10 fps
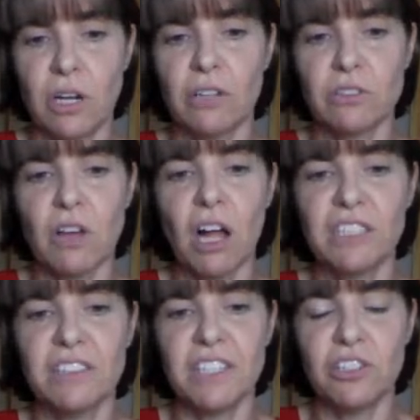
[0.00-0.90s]
I'll just call
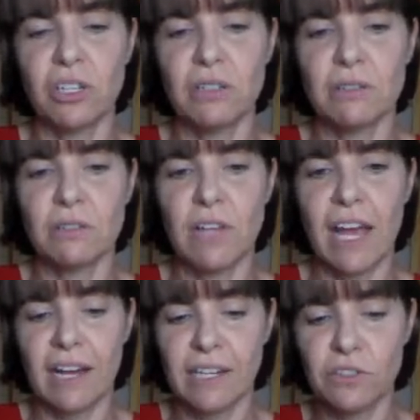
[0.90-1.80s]
it digits,
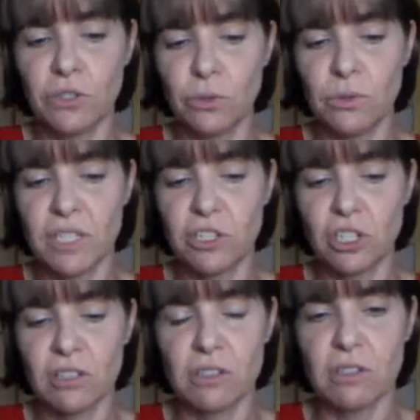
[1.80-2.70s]
adding 2
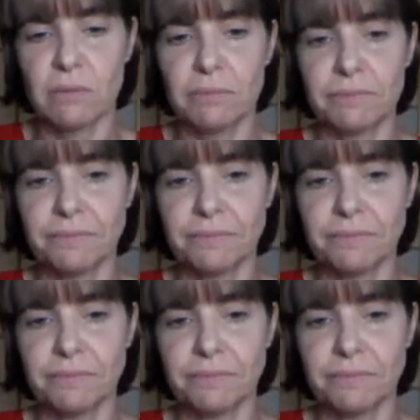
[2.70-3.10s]
digits.